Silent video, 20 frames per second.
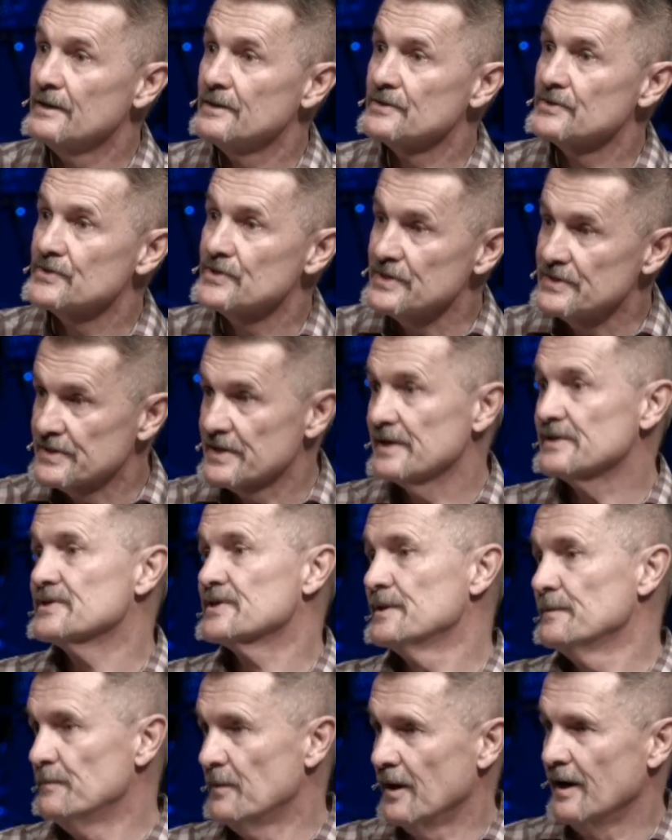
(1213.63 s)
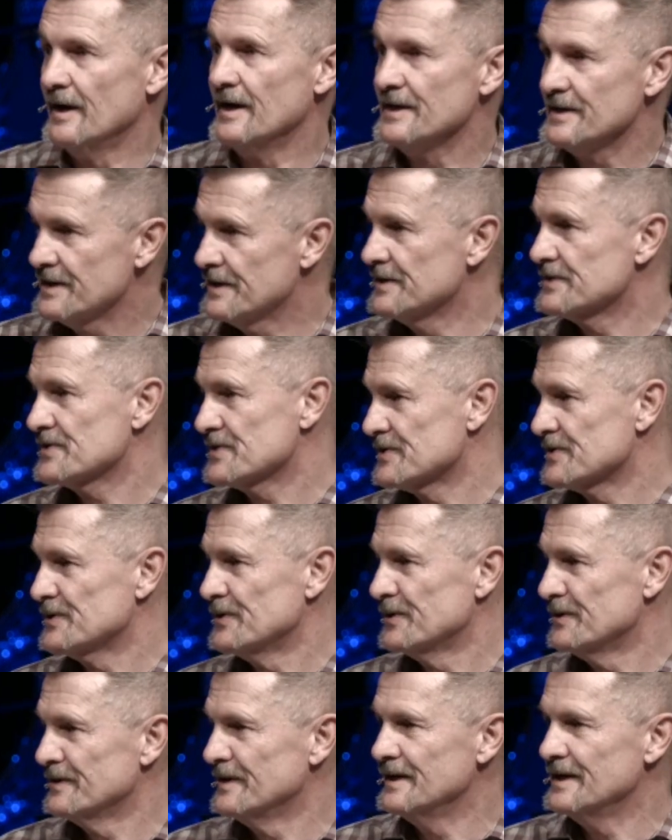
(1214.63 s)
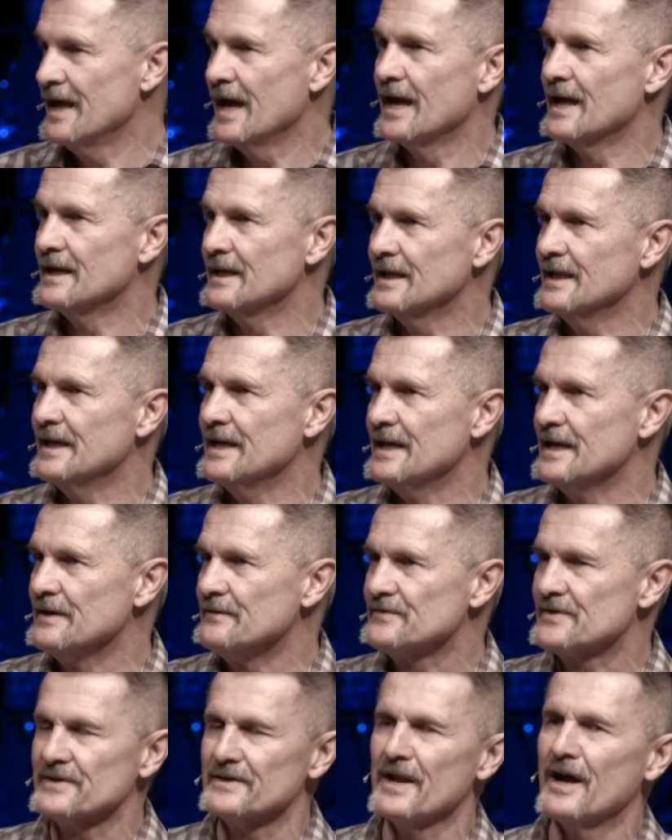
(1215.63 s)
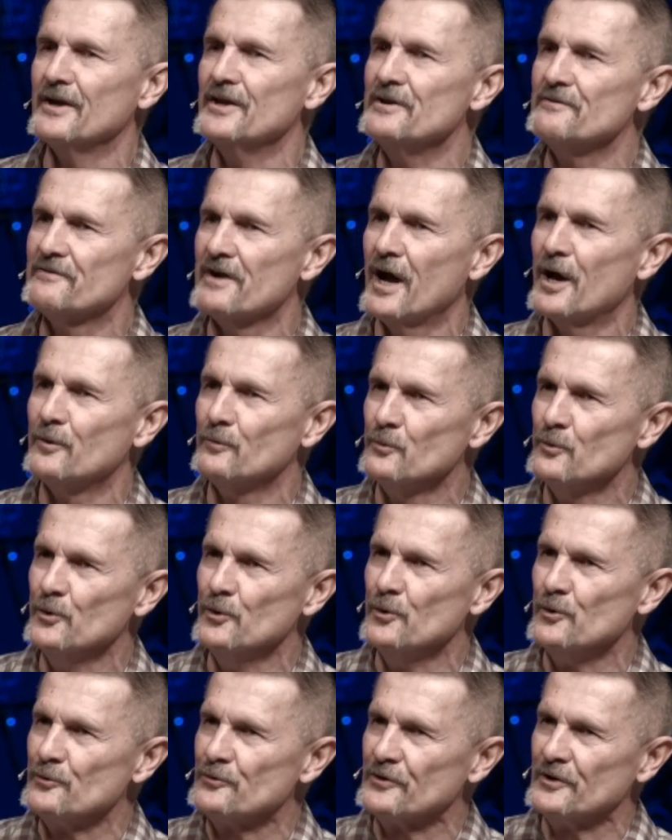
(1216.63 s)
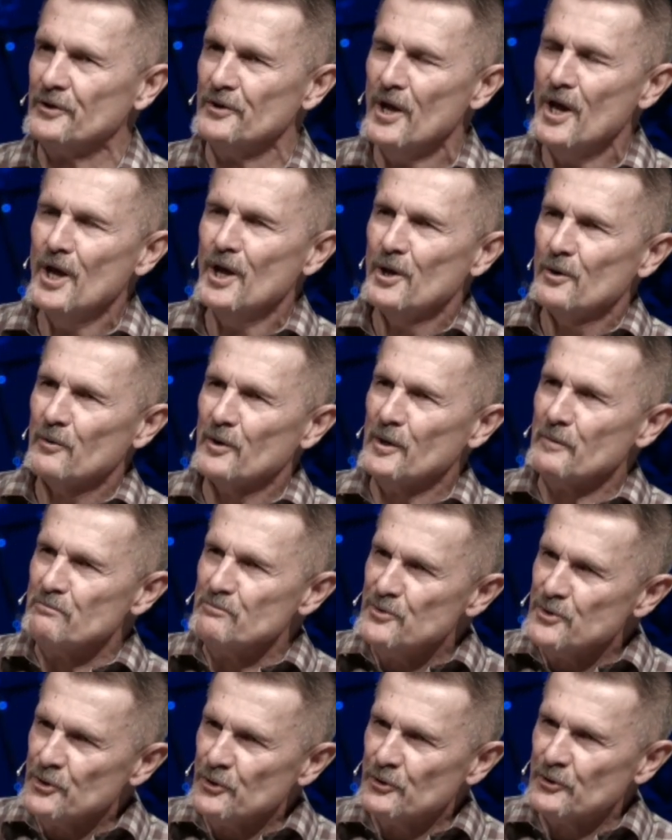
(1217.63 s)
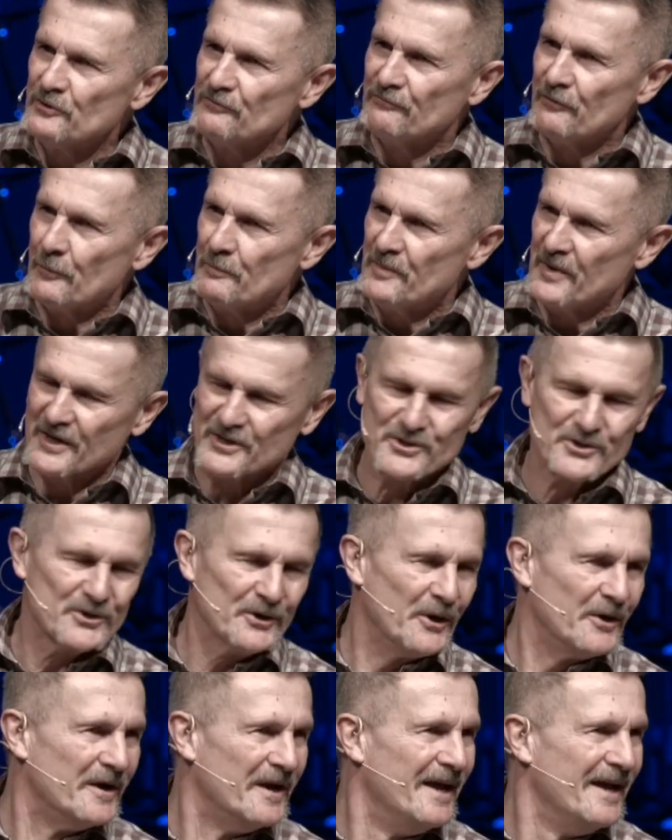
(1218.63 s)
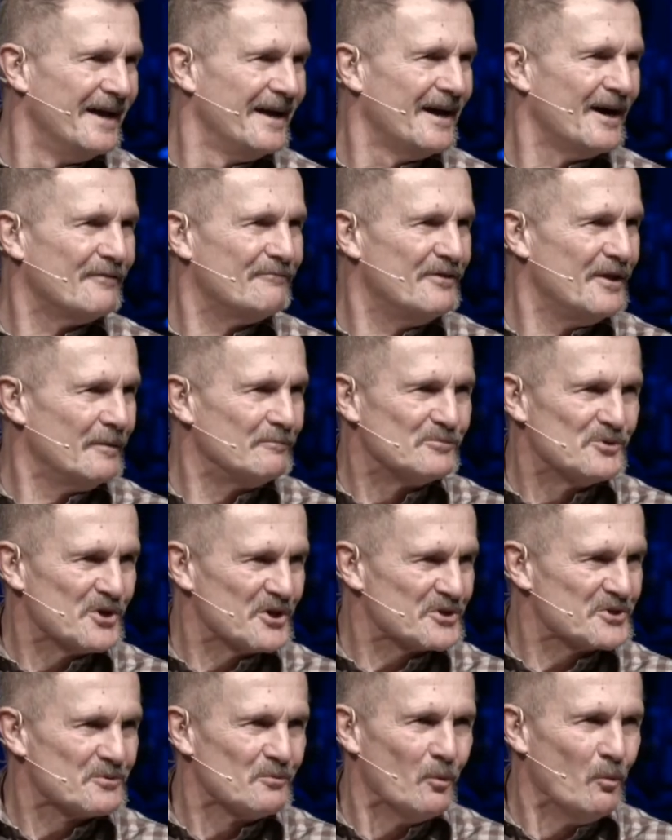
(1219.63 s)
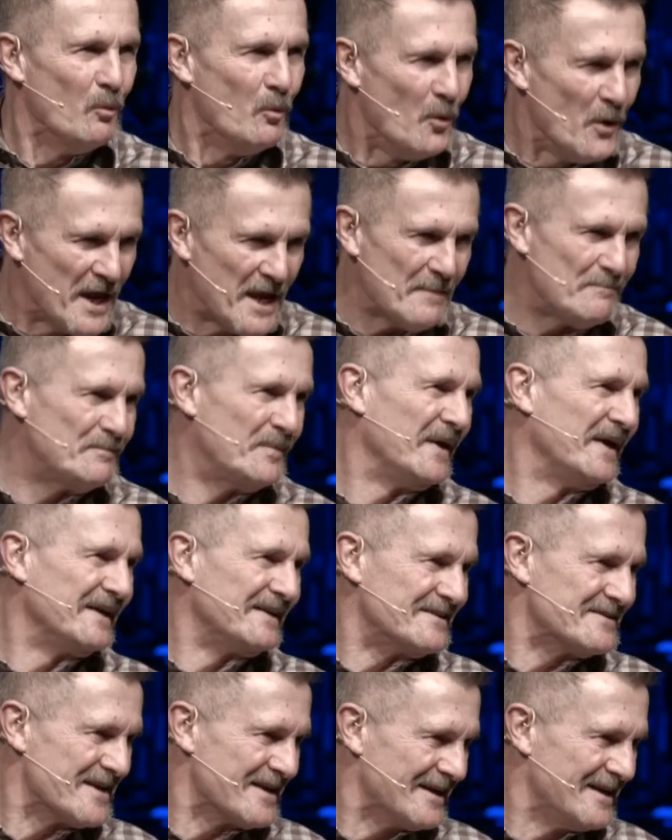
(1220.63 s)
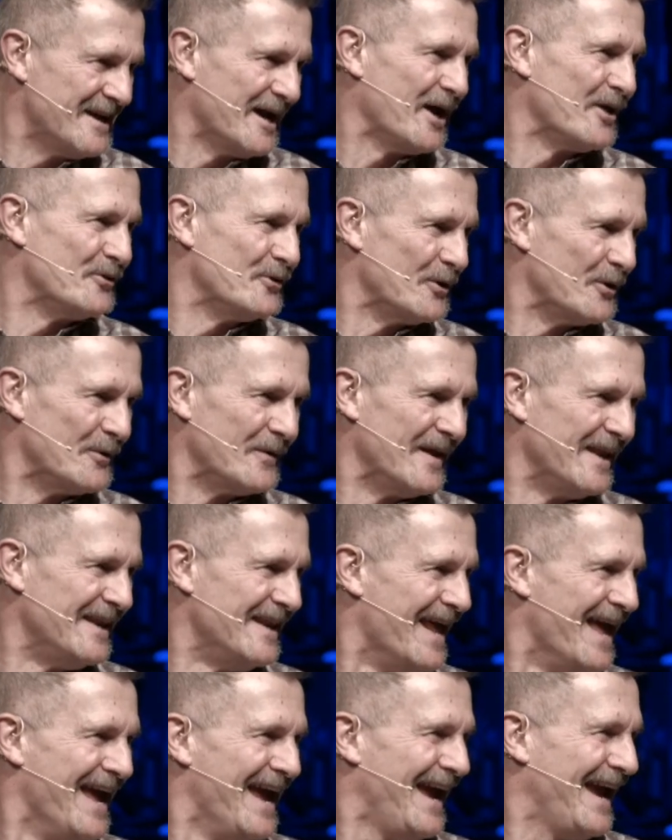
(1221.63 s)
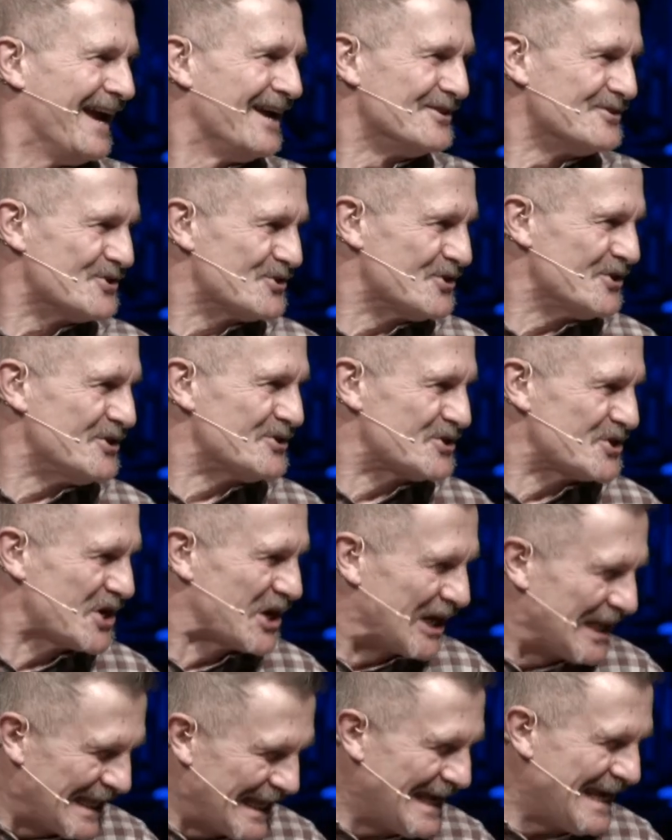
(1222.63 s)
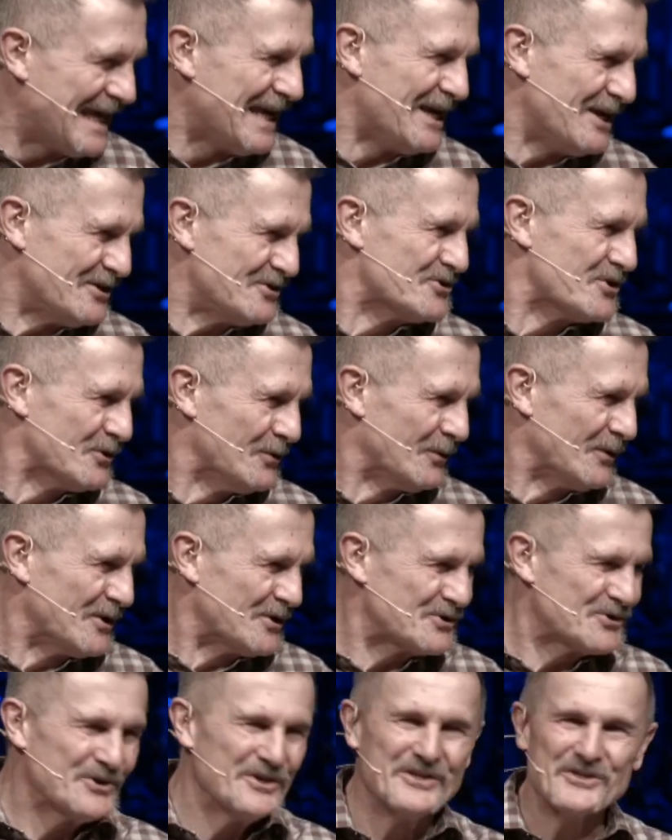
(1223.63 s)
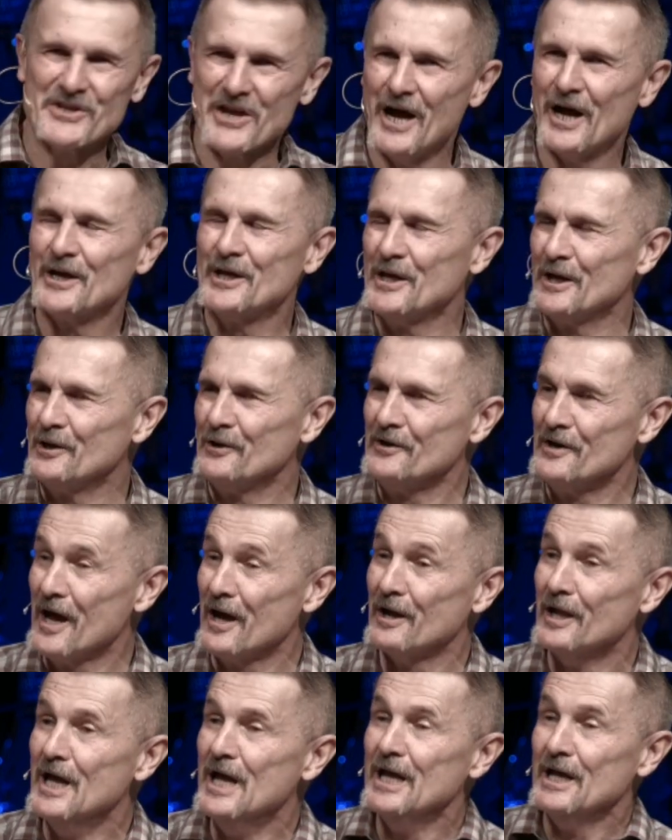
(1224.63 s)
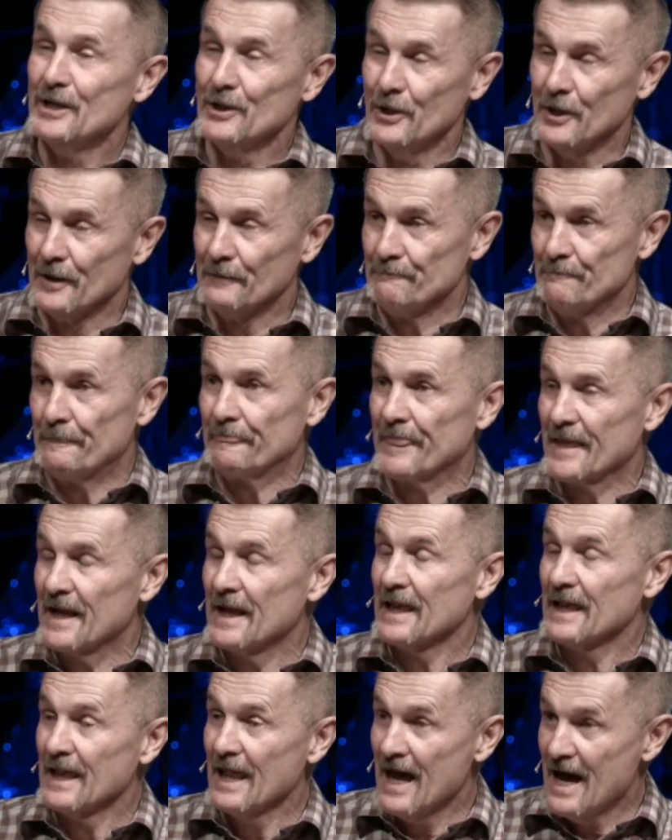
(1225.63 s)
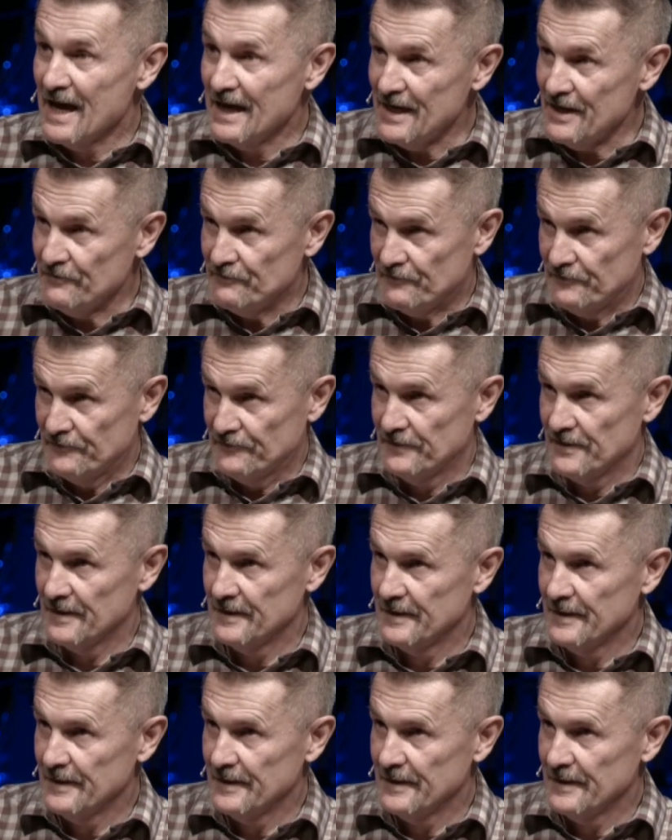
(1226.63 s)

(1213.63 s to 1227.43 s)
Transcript: she says goodbye, kisses her, and leaves. And now you've got Ruth, and what a beautiful picture of them just weeping together, and she's clinging to her, she's hugging her. Now, look, life